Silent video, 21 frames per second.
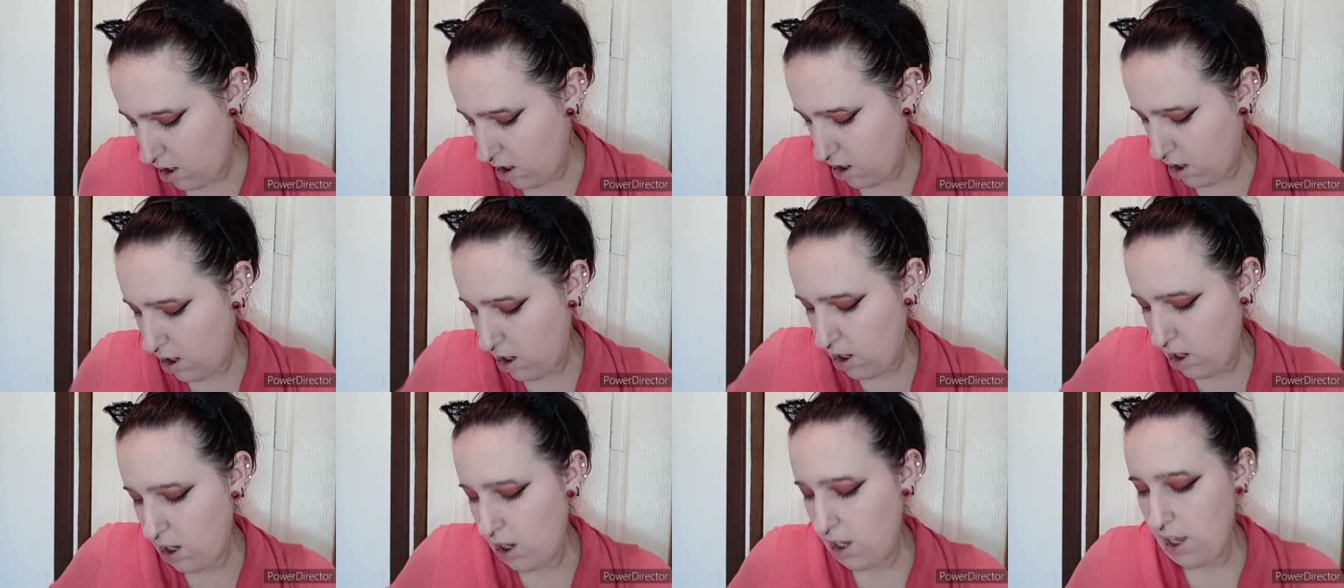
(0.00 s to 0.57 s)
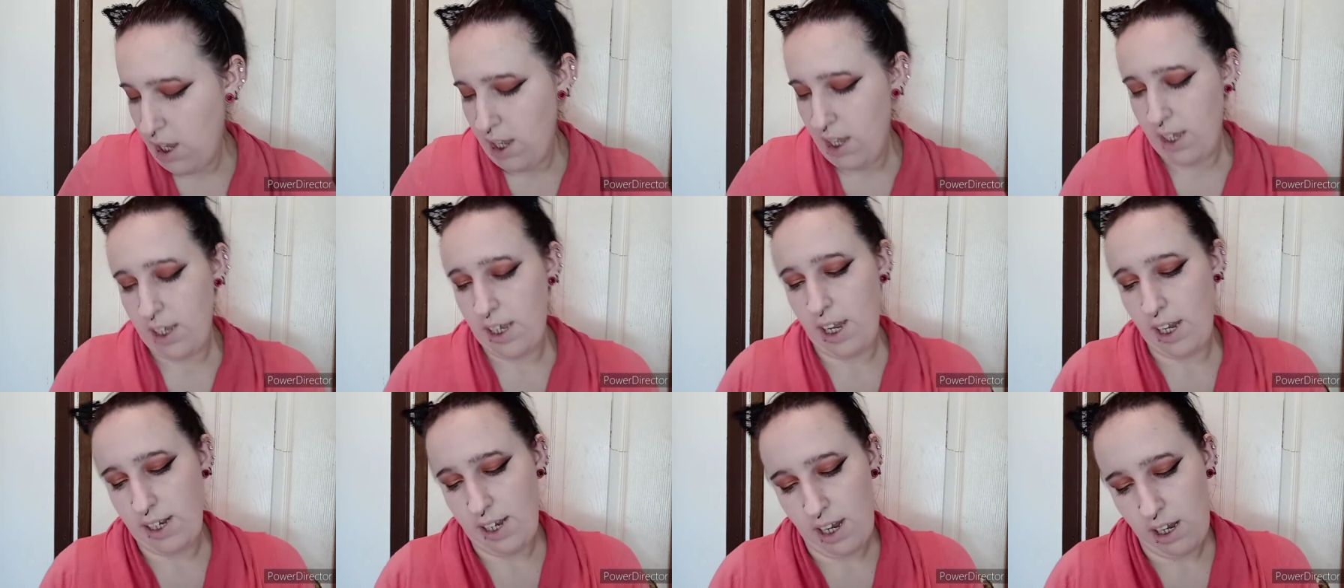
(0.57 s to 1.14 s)
Okay, now I'm
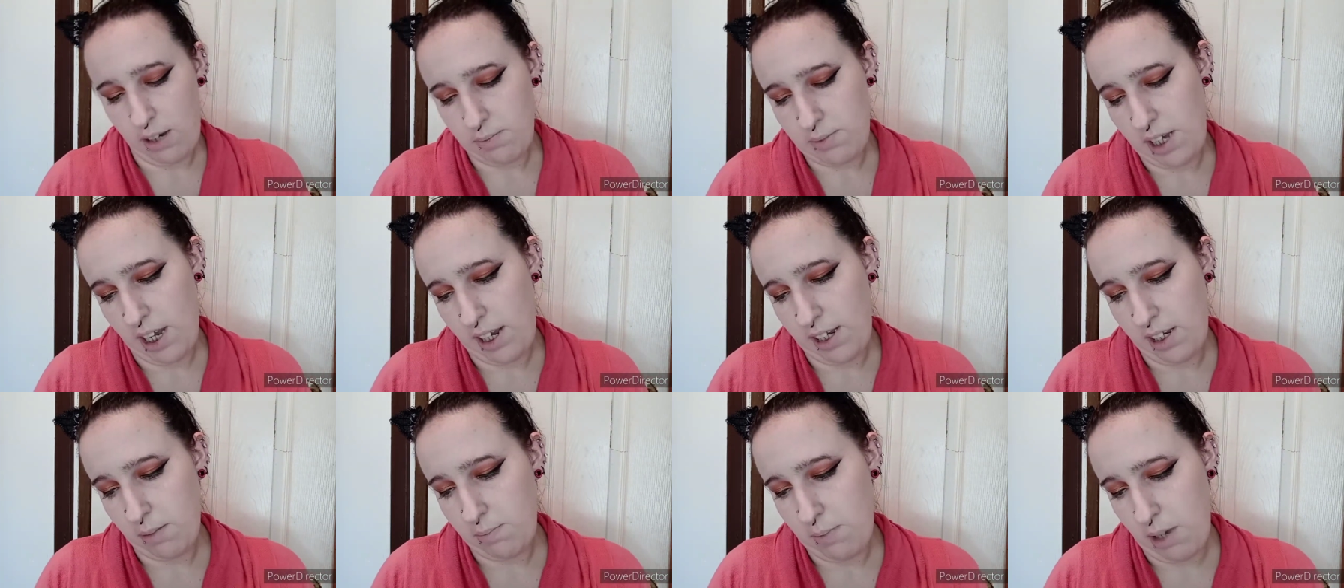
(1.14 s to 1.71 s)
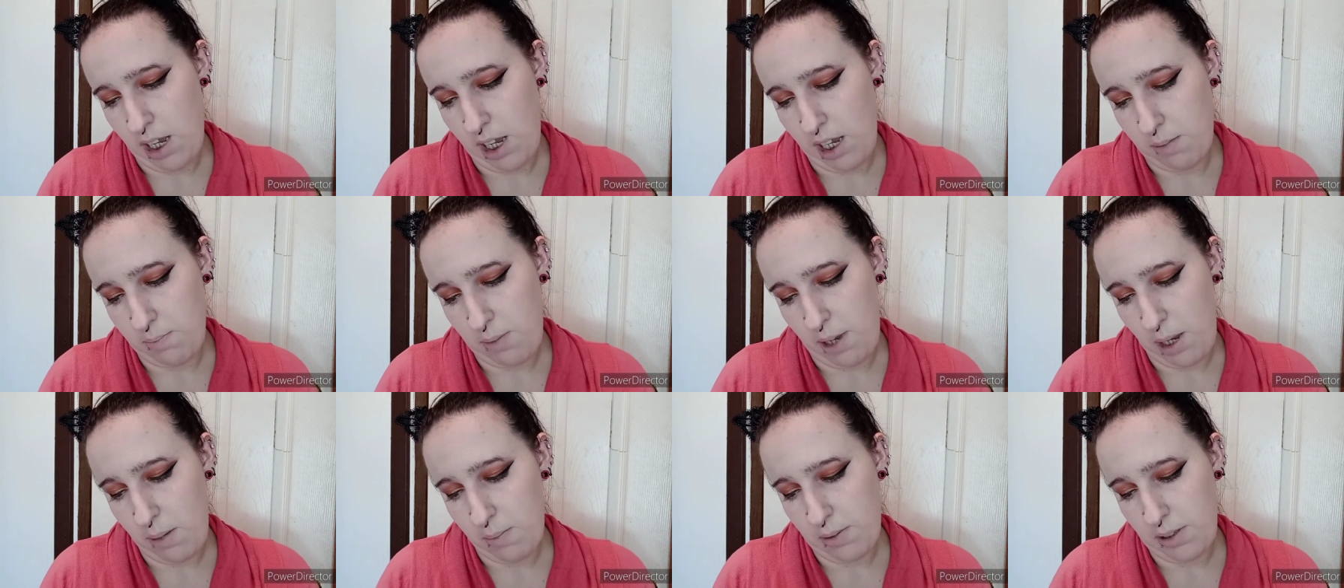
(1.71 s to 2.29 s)
taking my
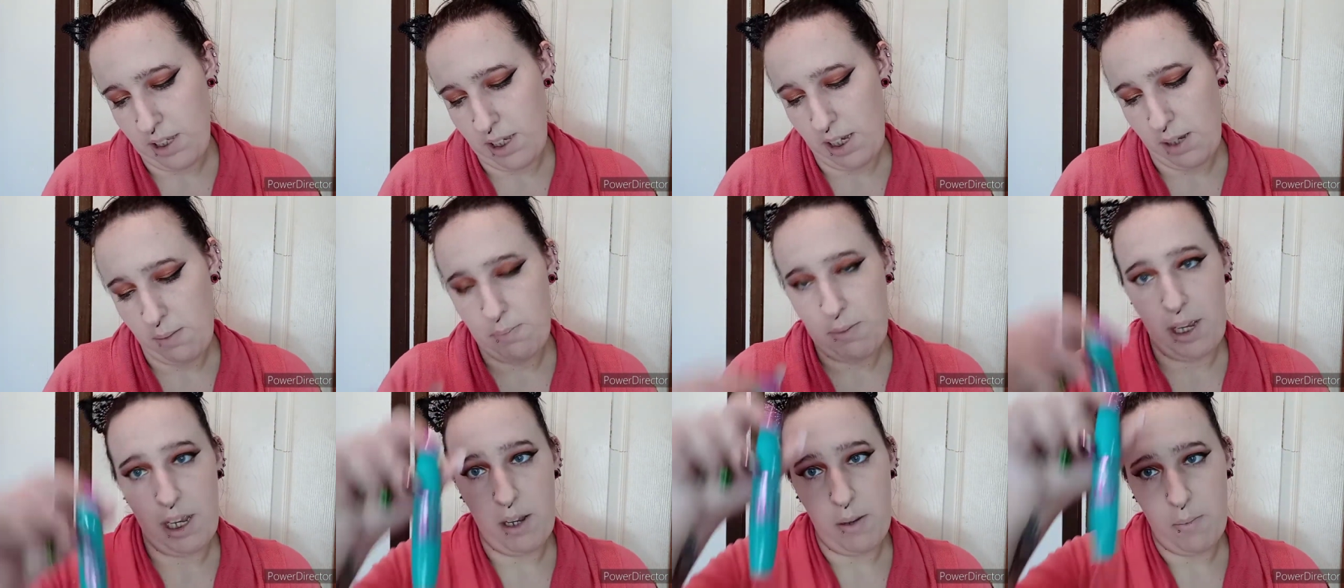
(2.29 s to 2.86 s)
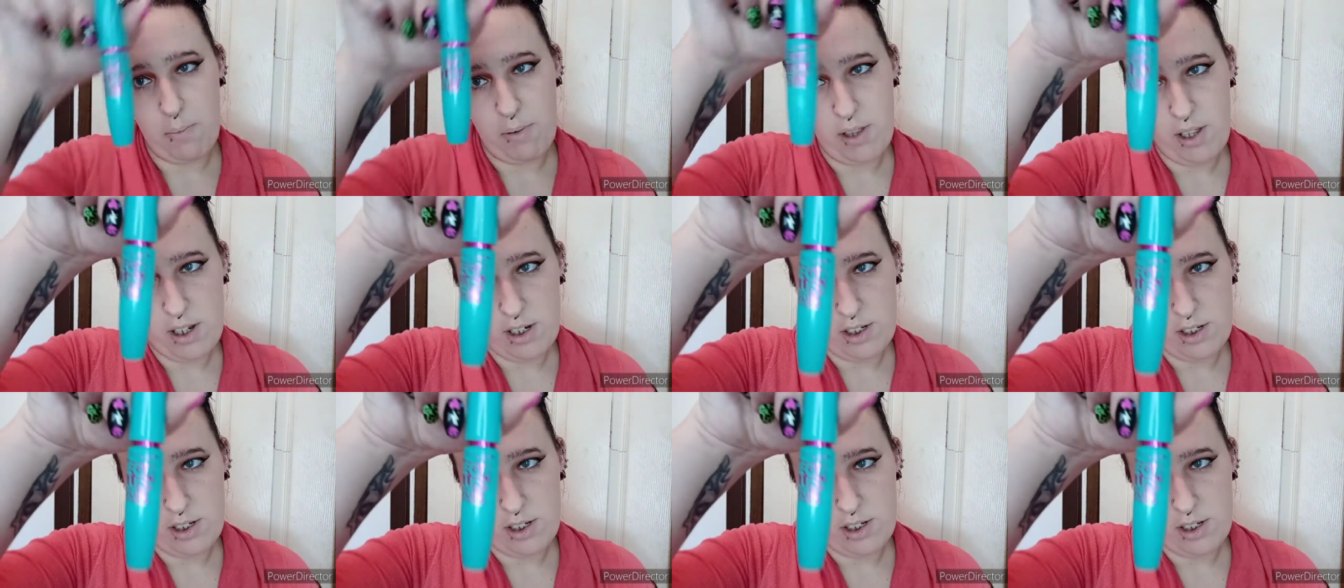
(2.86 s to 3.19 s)
Maybelline Mega Plush